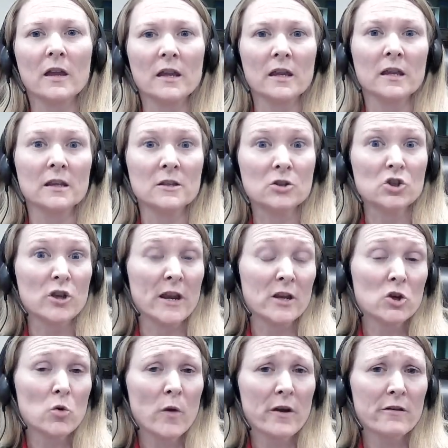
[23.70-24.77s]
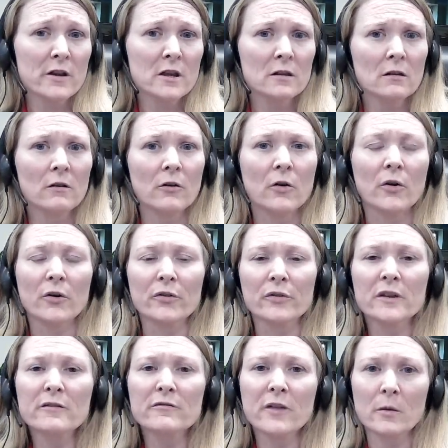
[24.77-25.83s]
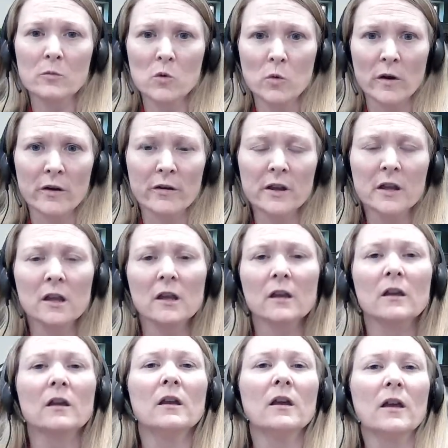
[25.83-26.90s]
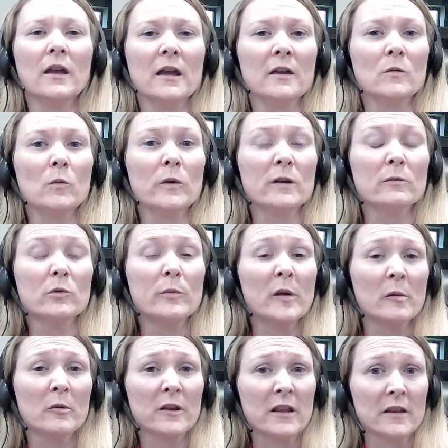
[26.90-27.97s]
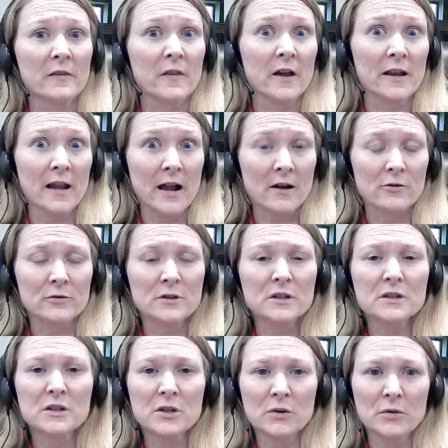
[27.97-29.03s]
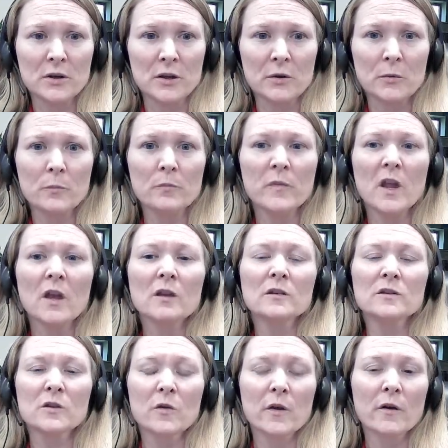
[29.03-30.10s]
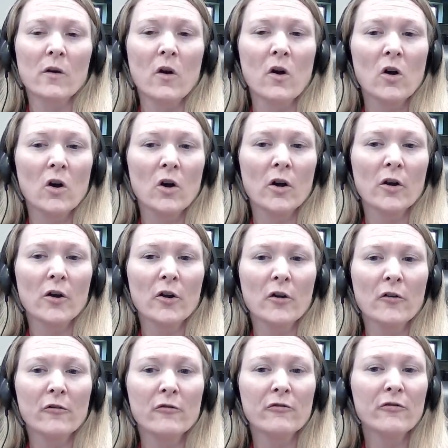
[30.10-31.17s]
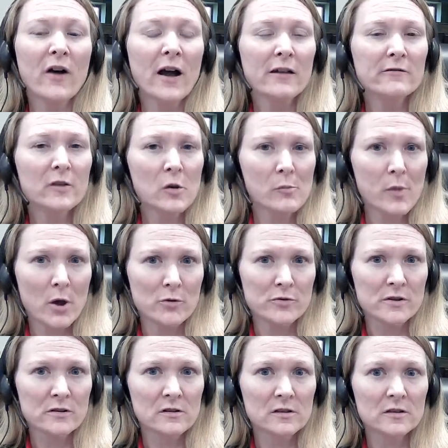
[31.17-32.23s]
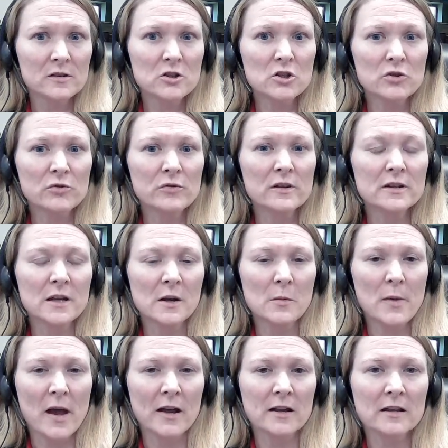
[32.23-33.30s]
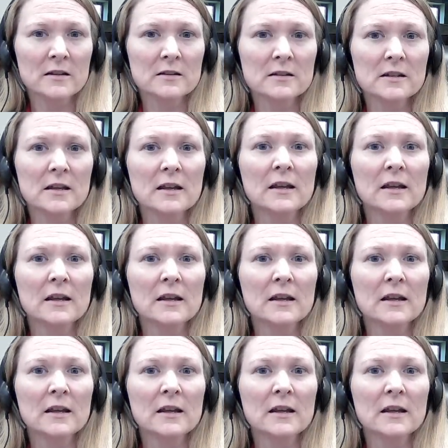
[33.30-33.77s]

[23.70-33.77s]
in January or early February, and we will be able to get that out to you. So there are 5 components to the data packet.